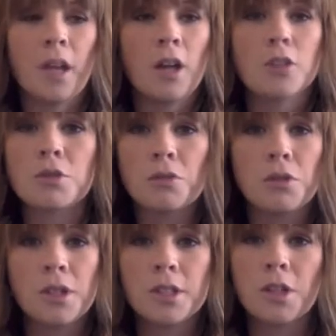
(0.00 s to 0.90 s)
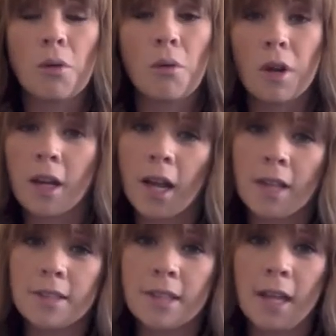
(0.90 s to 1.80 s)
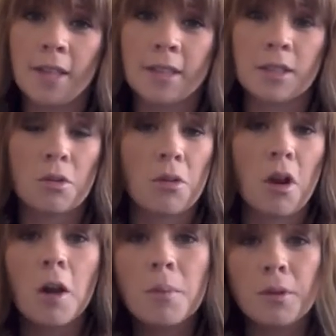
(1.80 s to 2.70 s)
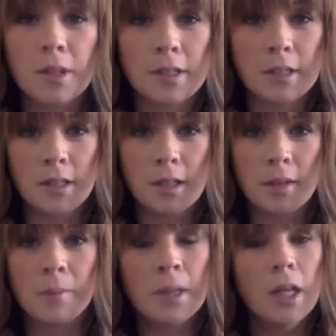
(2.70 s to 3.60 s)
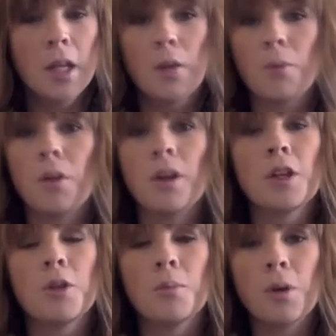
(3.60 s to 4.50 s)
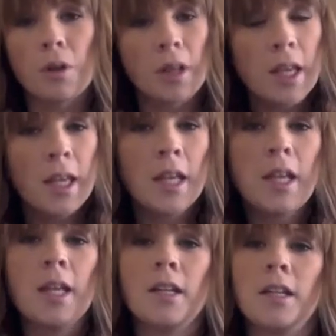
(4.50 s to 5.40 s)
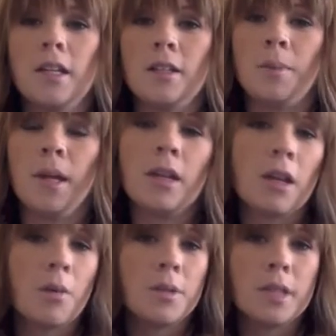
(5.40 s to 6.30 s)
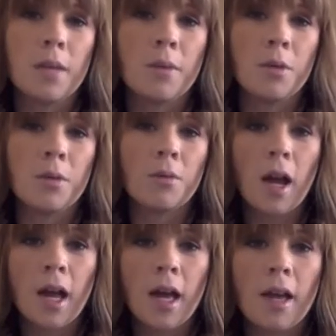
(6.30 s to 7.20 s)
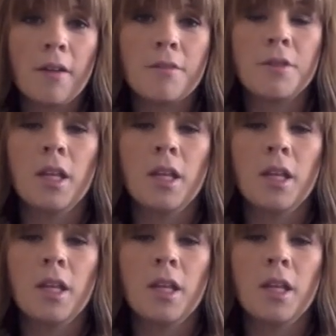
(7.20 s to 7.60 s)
our school is so organized, it has this whole carpooling system where you pull in, and depending on what time you arrive,